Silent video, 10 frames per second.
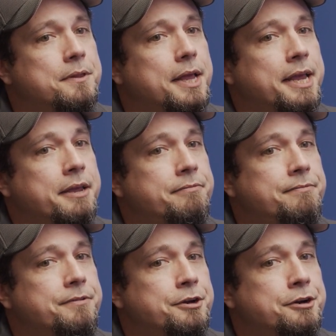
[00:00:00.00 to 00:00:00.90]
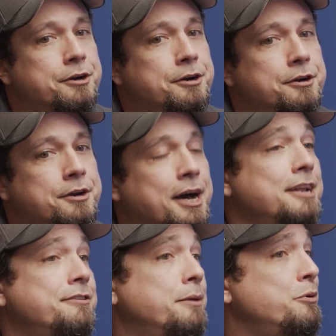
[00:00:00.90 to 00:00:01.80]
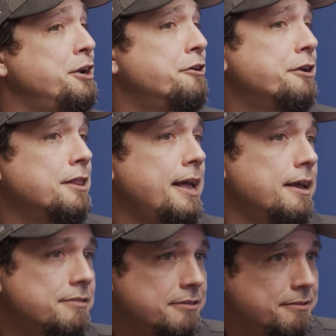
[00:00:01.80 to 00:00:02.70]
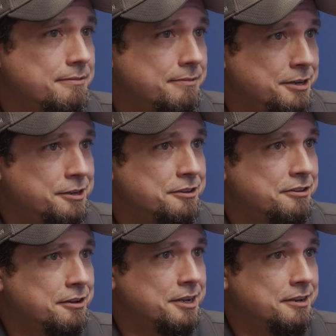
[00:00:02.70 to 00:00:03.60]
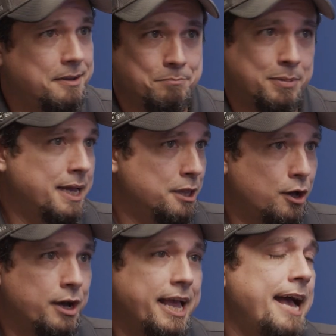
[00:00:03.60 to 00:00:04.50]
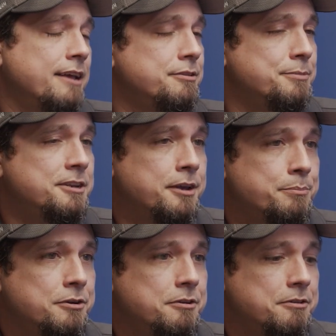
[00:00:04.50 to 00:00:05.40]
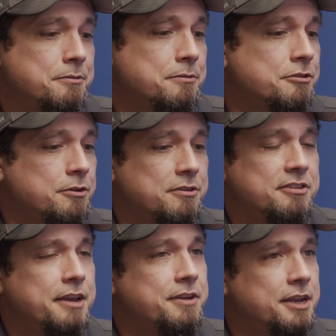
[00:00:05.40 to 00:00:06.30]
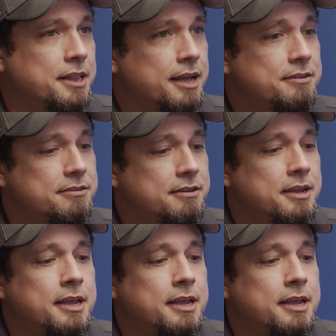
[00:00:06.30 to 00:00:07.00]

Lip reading: If you're not tempering your glass when you're installing, by law, it has to be tempered. So it's safety glass.